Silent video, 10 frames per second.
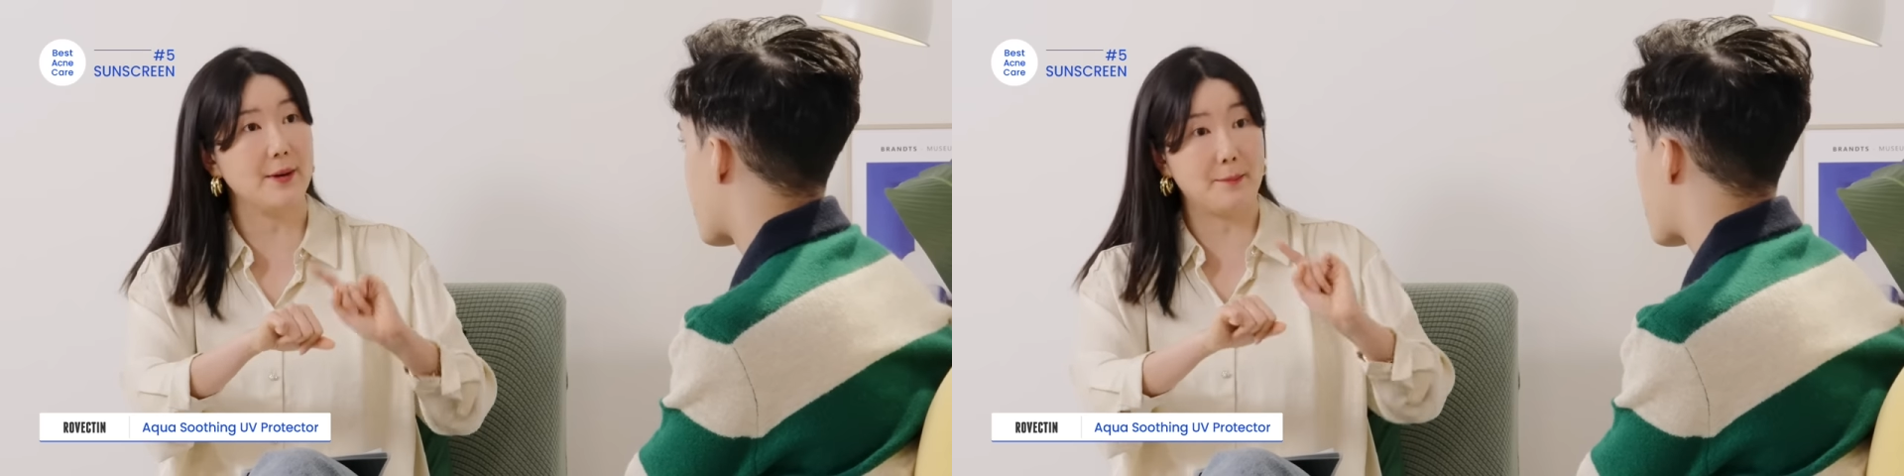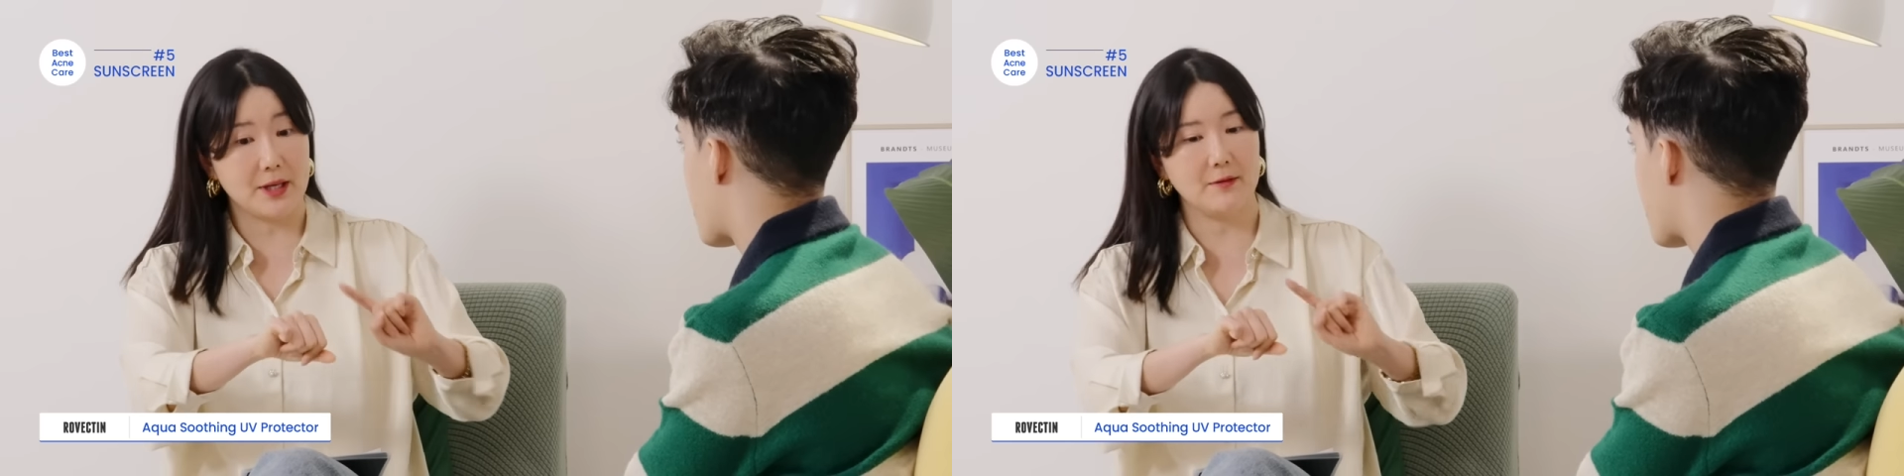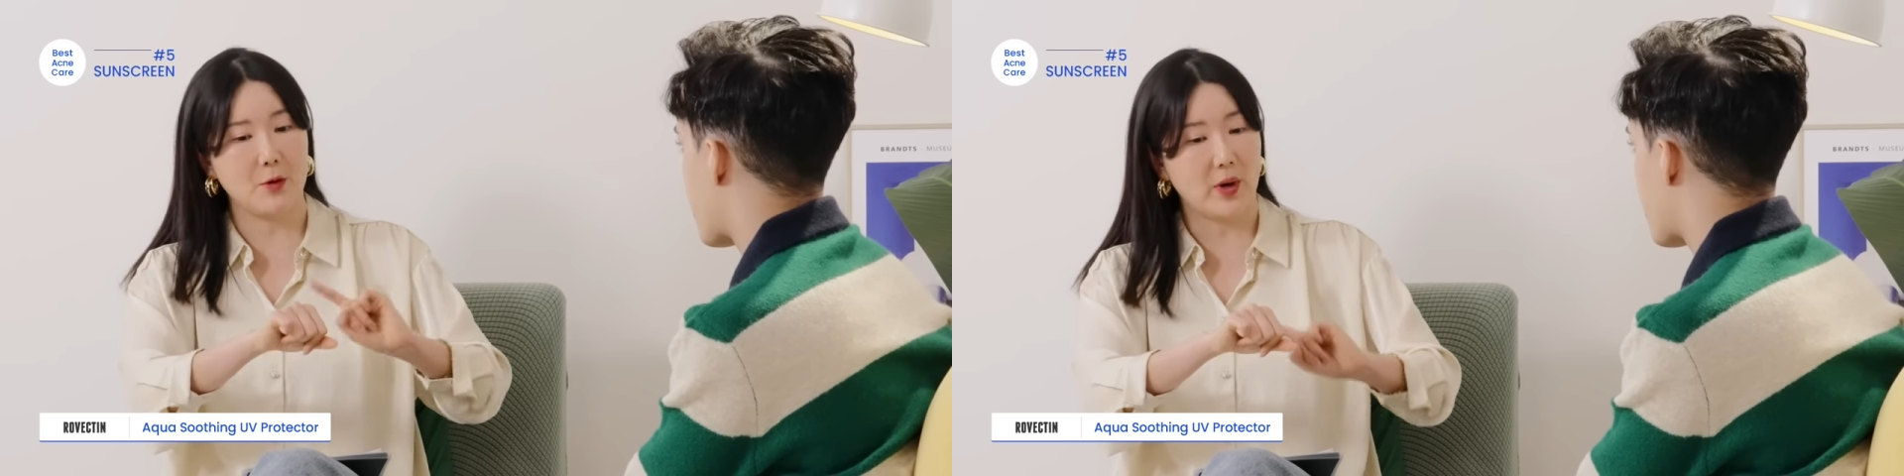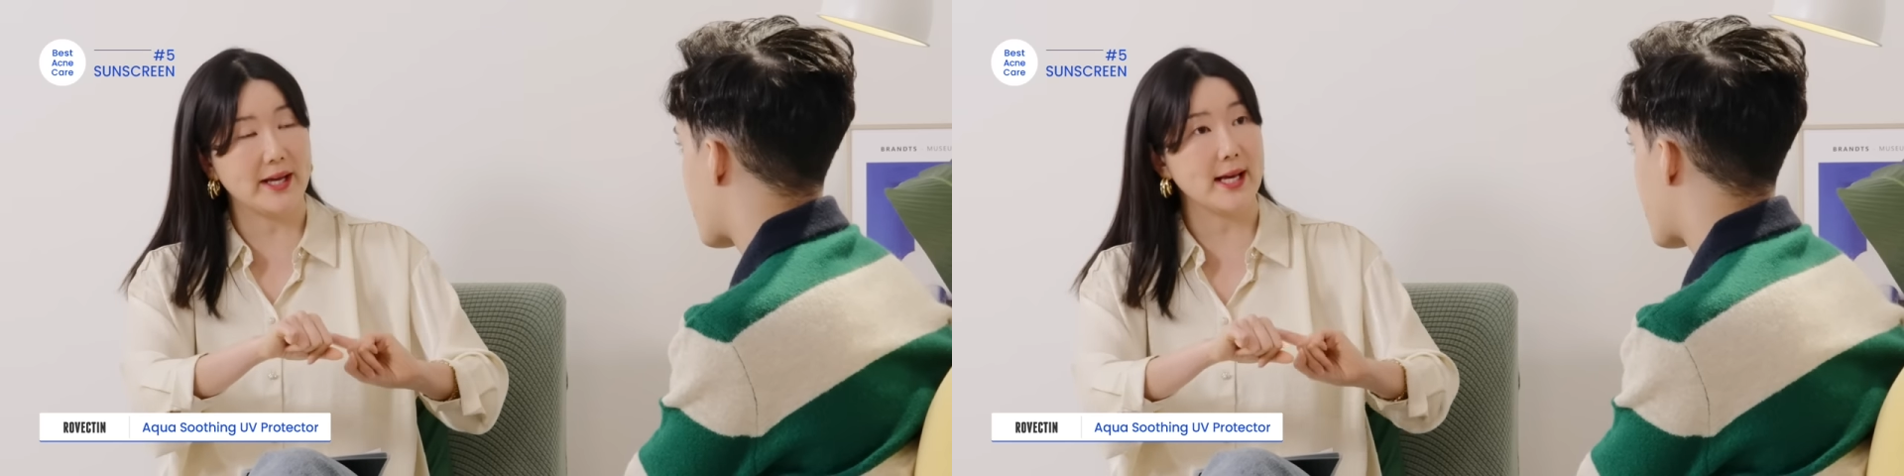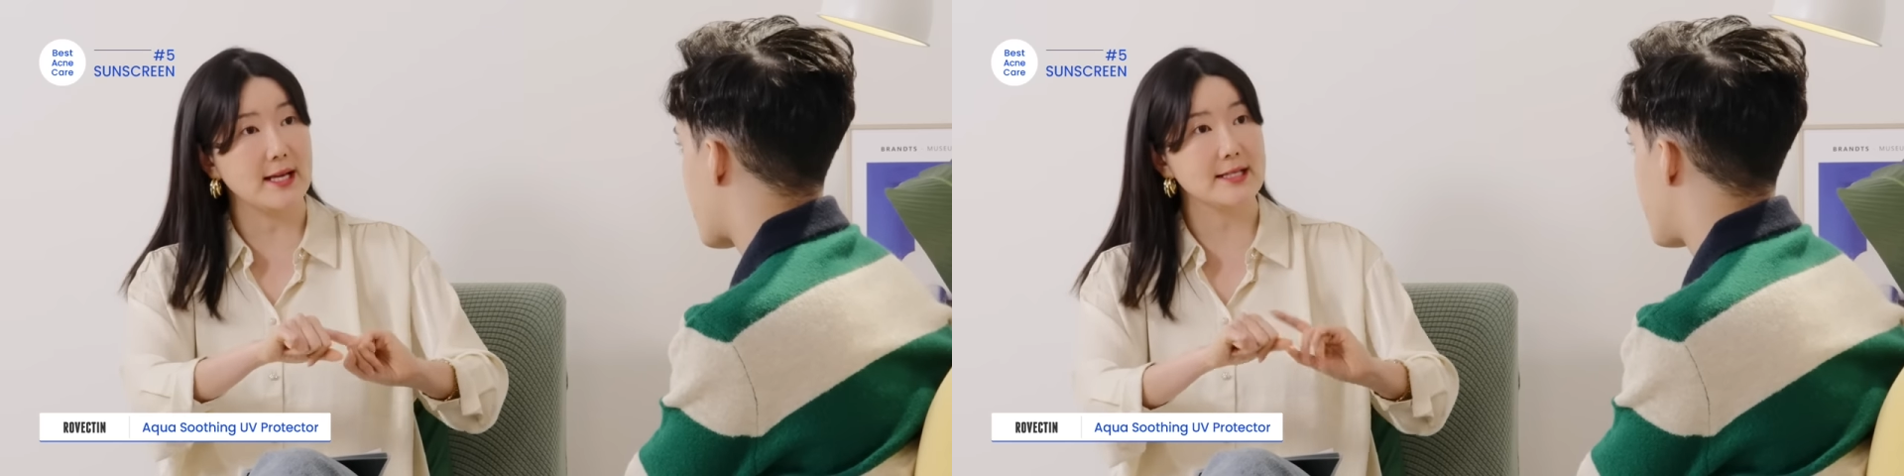a bit of a
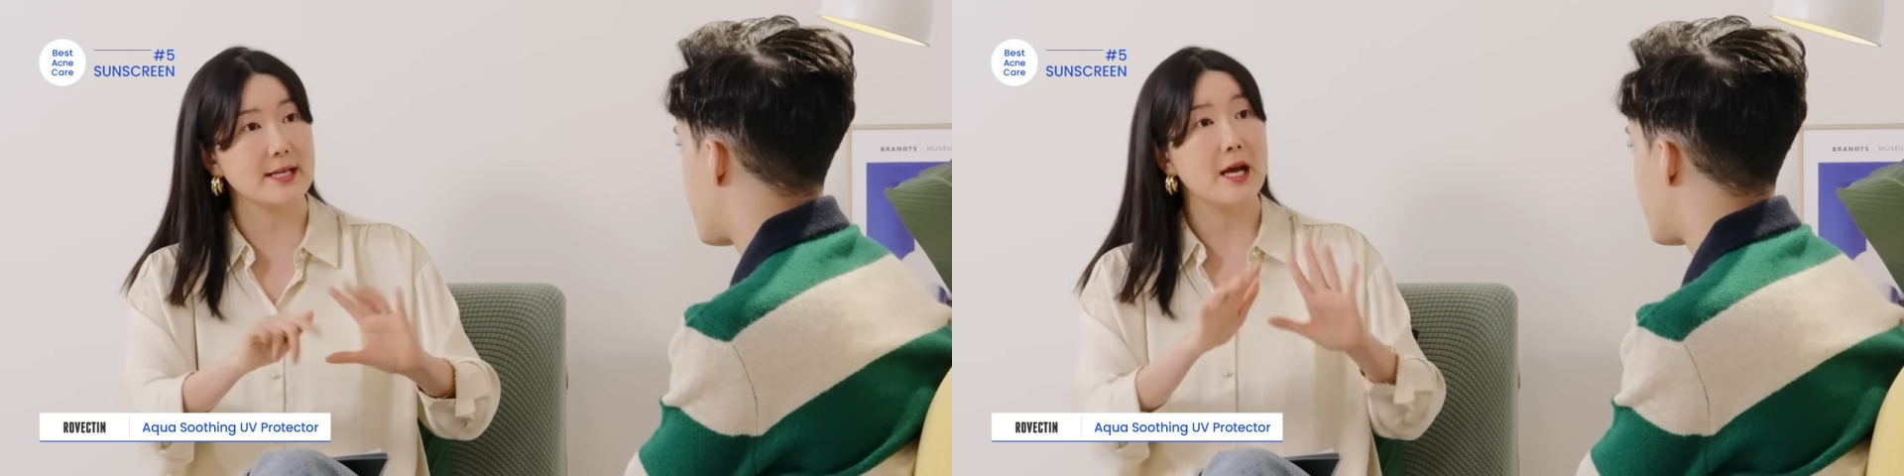white cast,